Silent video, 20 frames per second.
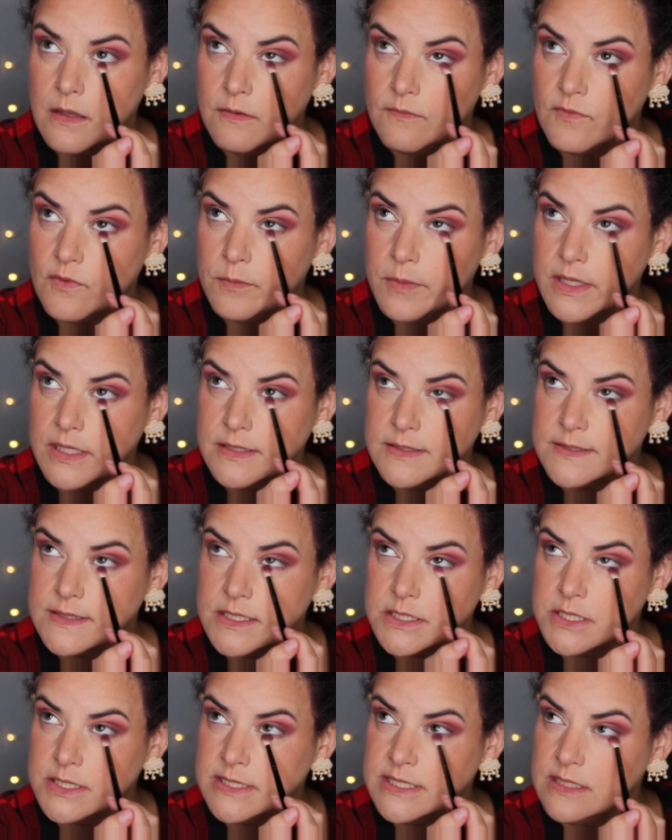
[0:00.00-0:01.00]
And for being
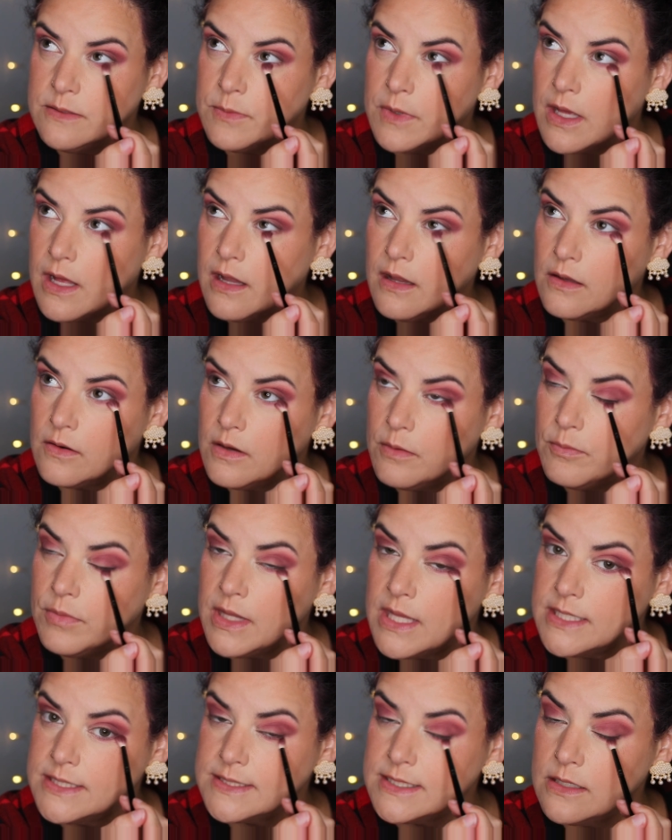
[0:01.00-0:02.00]
such a deep color,
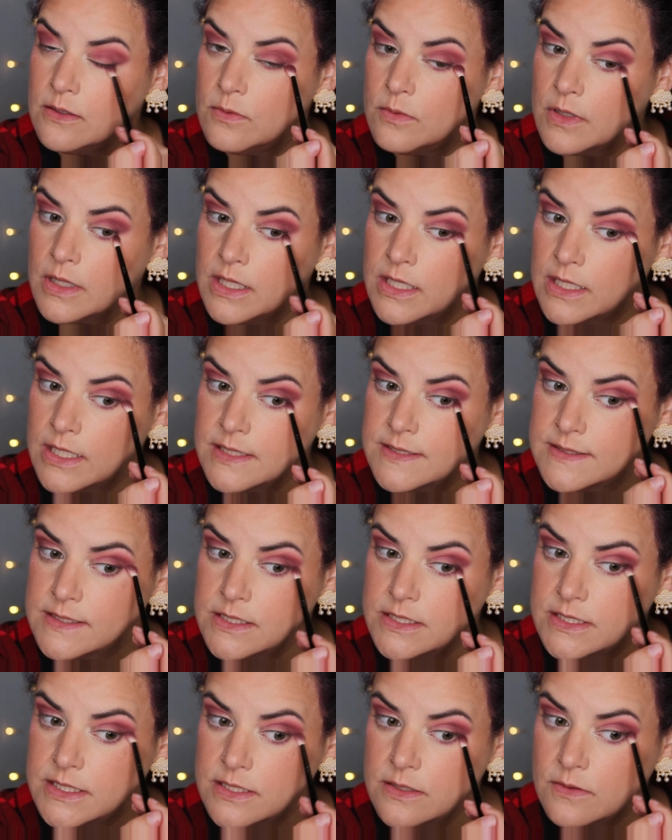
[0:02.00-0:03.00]
it blends out really
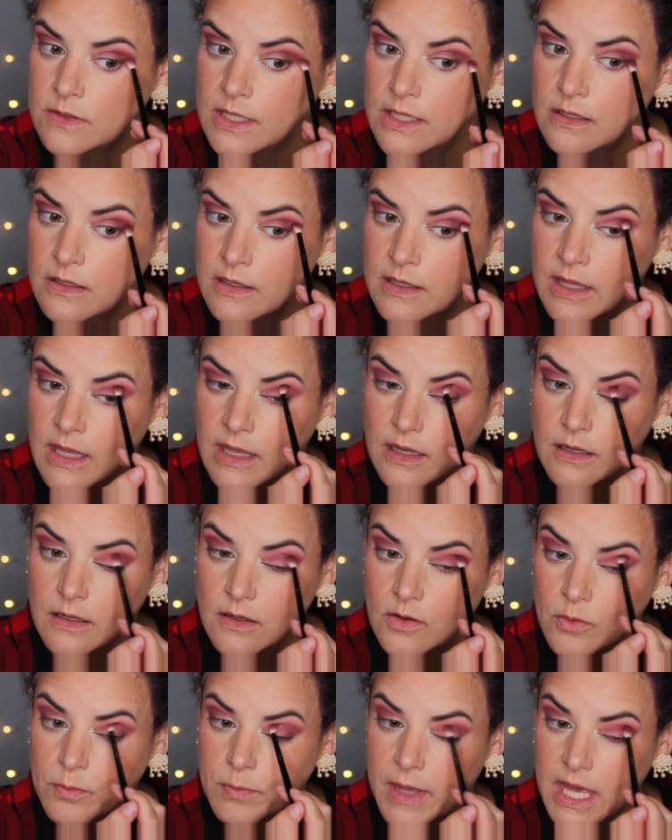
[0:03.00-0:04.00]
nicely too. Like
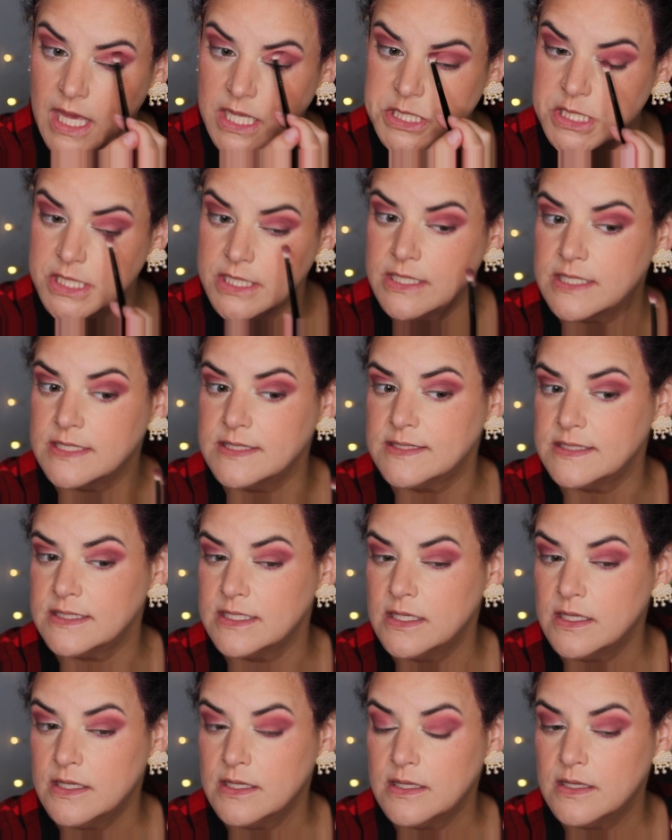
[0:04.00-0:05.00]
again, no
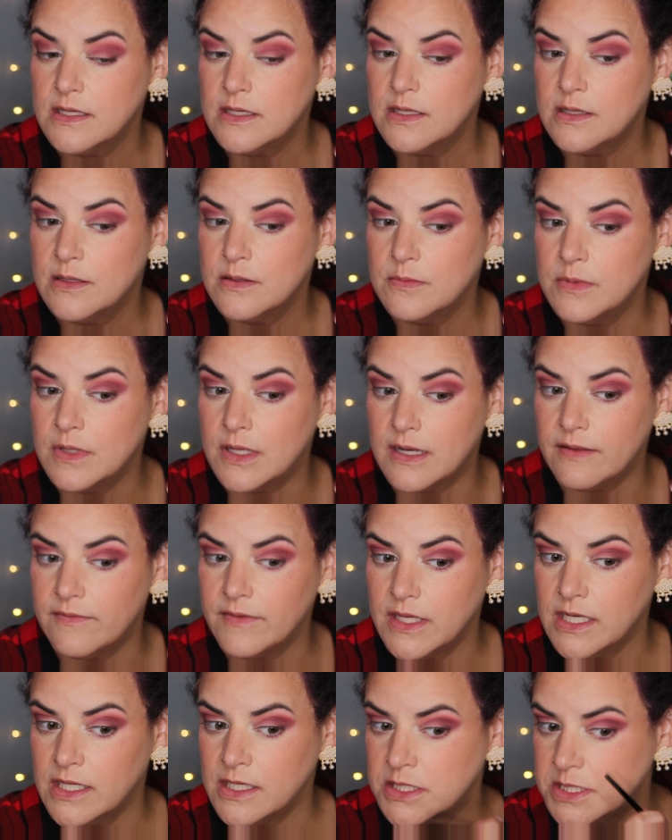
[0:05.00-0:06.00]
patchiness, not
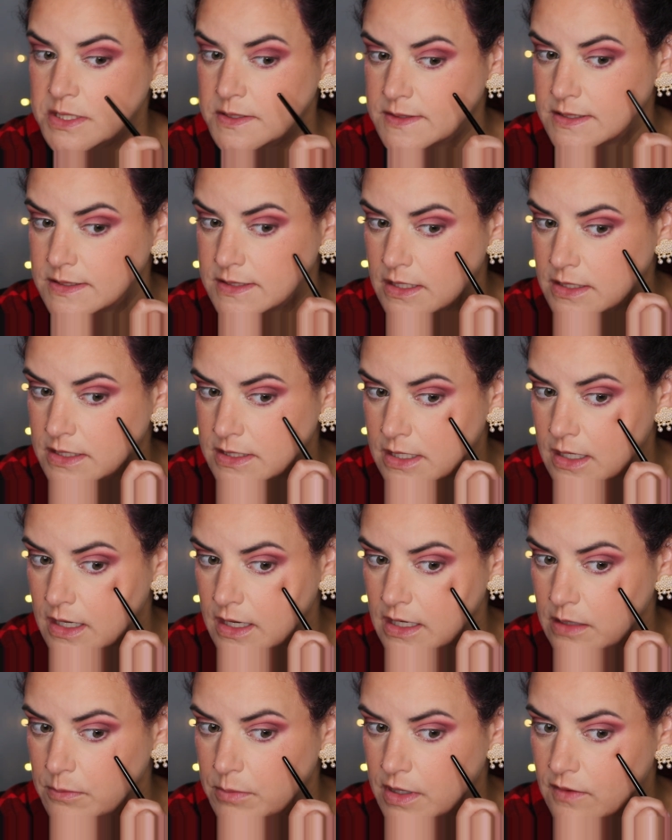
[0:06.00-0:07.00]
having any issues. There's a
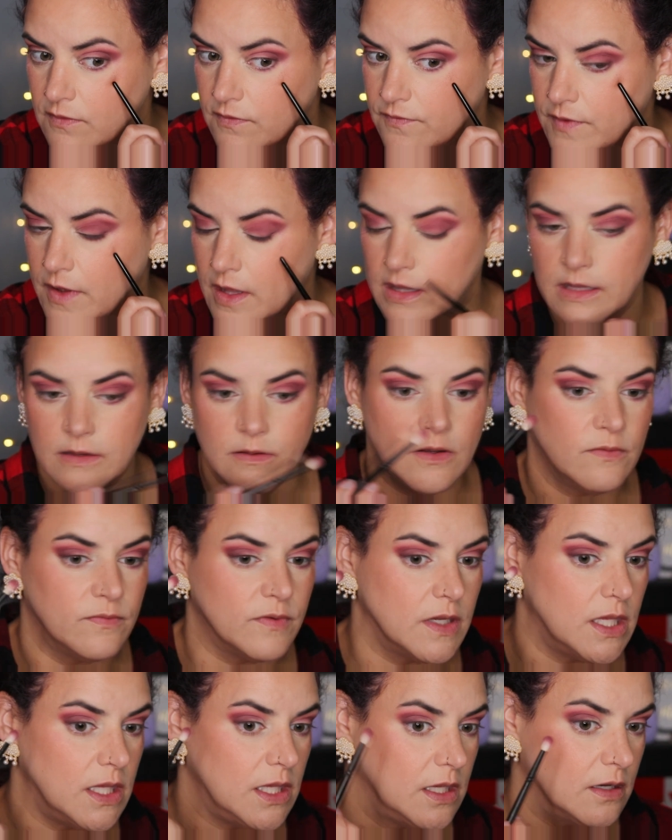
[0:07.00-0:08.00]
tiny bit of fallout
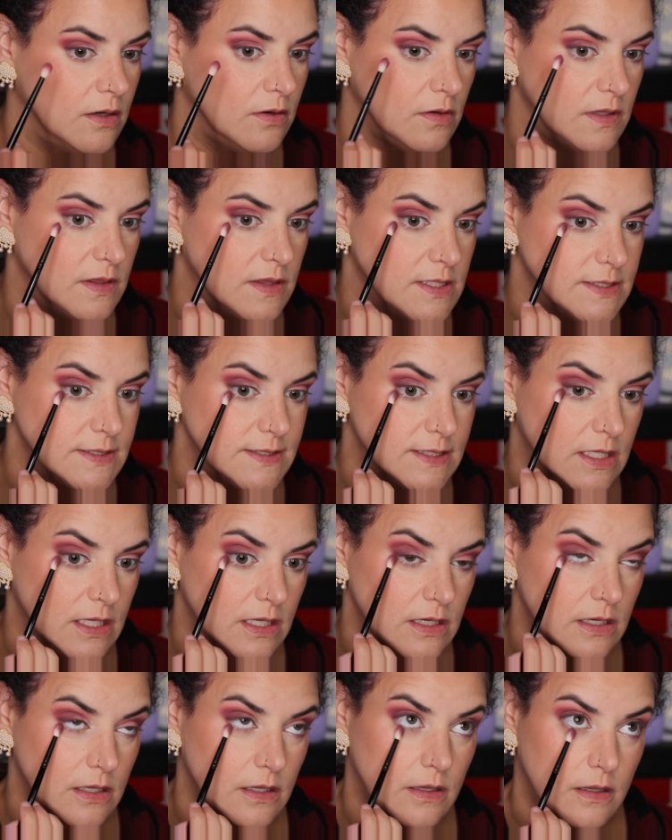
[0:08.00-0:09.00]
over here on this
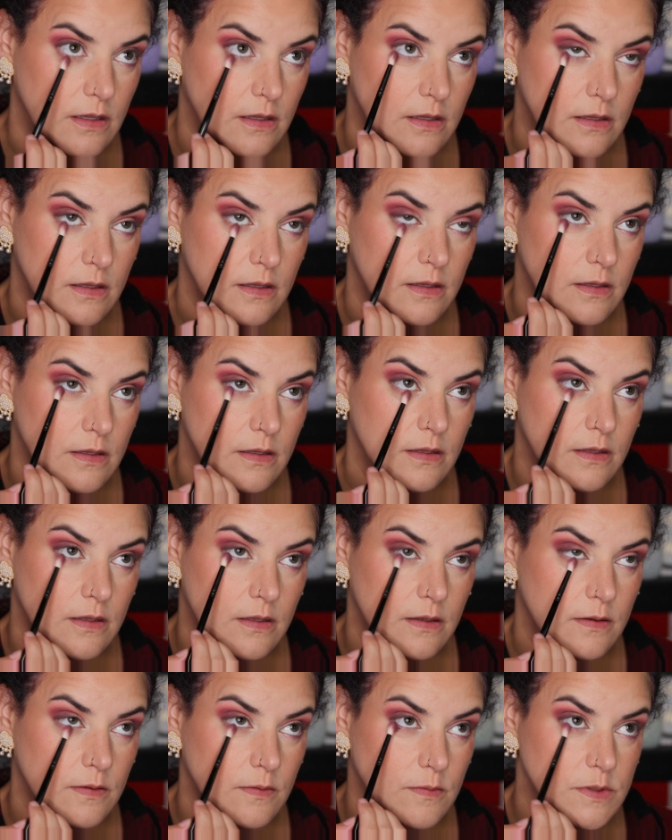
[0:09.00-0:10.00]
side,
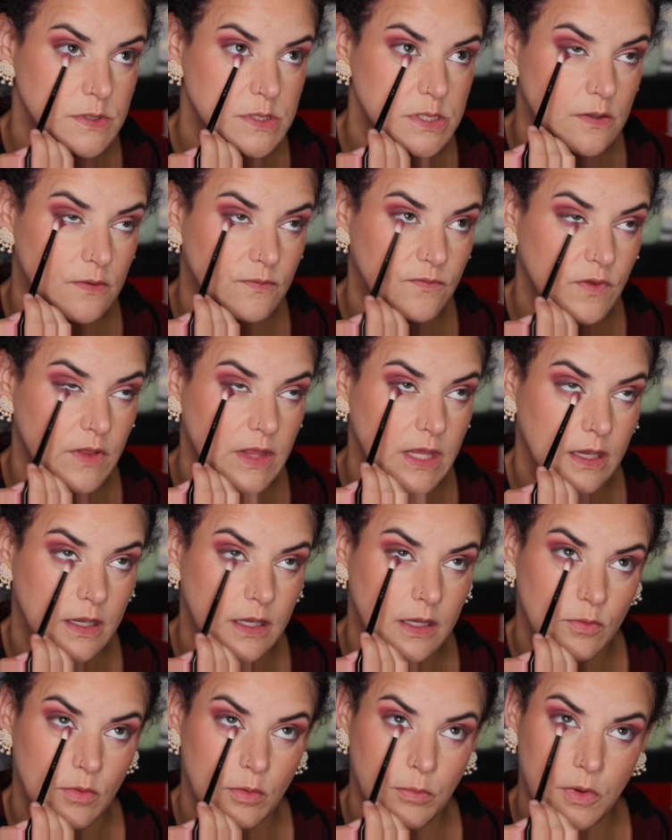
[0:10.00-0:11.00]
which hopefully I
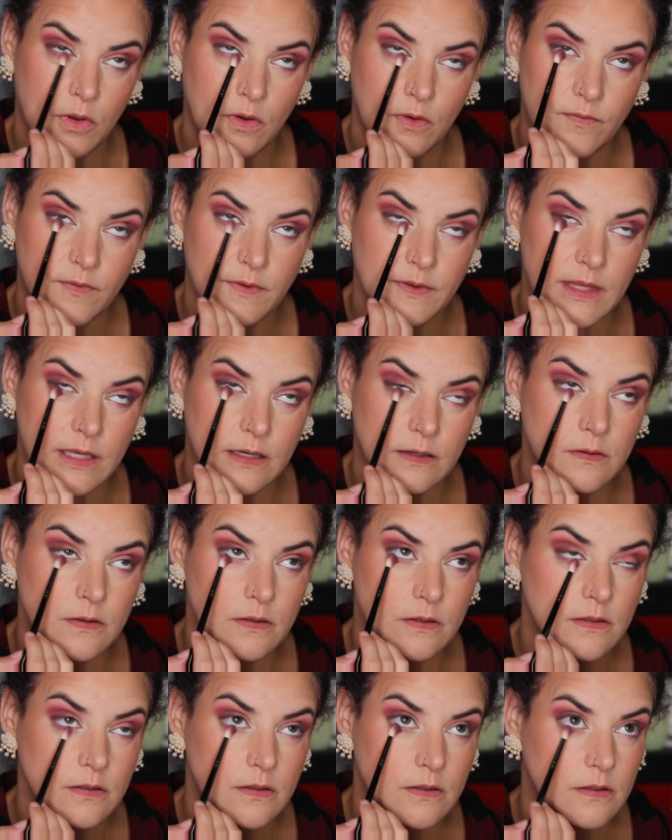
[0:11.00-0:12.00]
can remove without
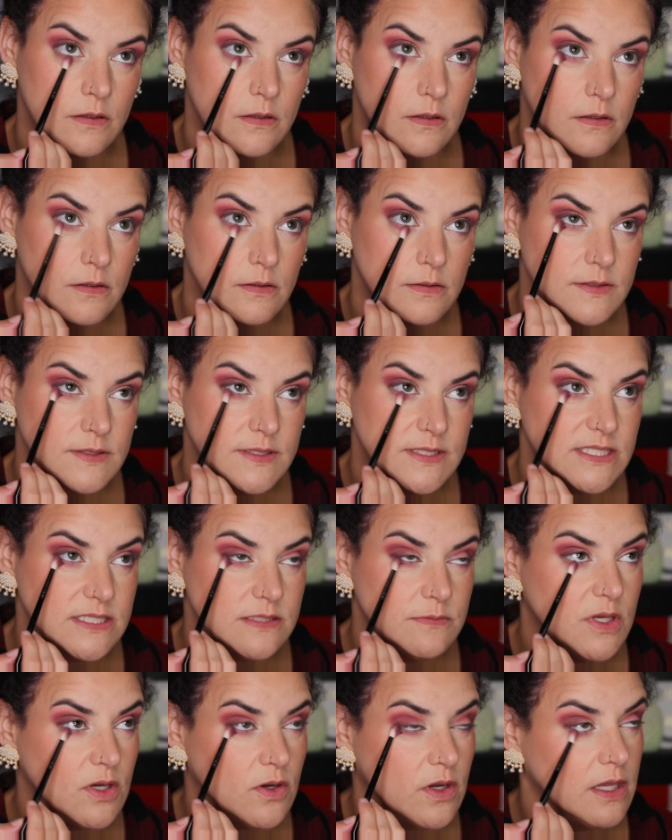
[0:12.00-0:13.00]

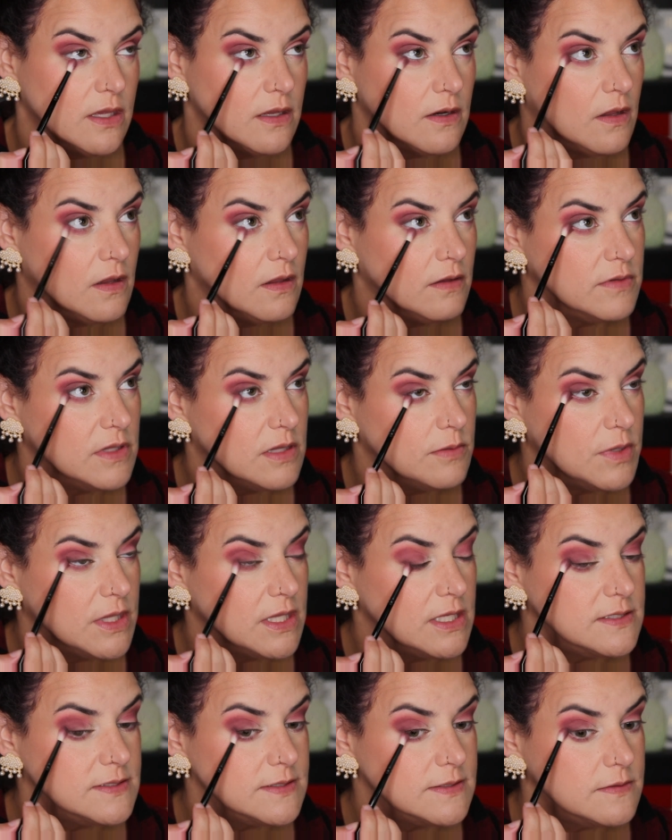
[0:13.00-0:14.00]
smearing it all over the
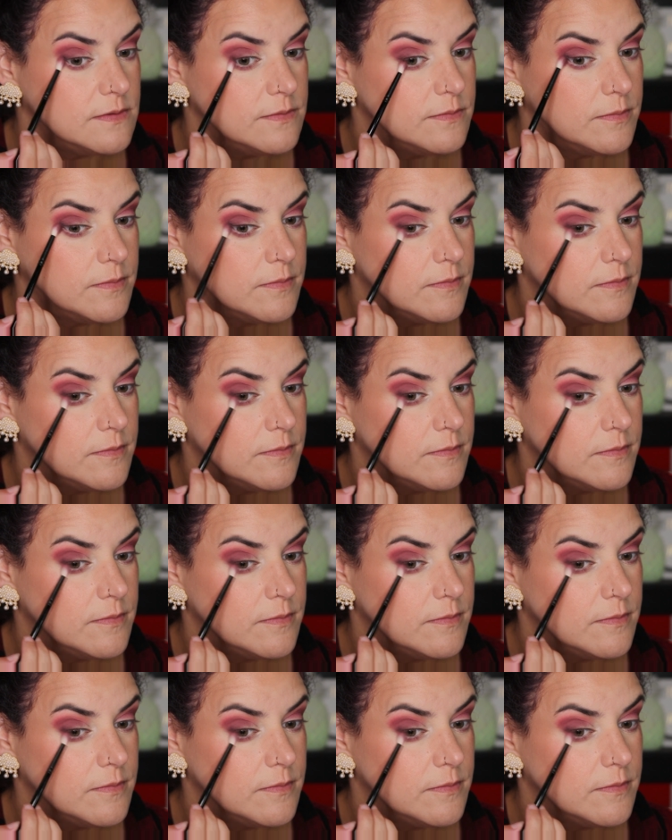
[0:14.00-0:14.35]
place.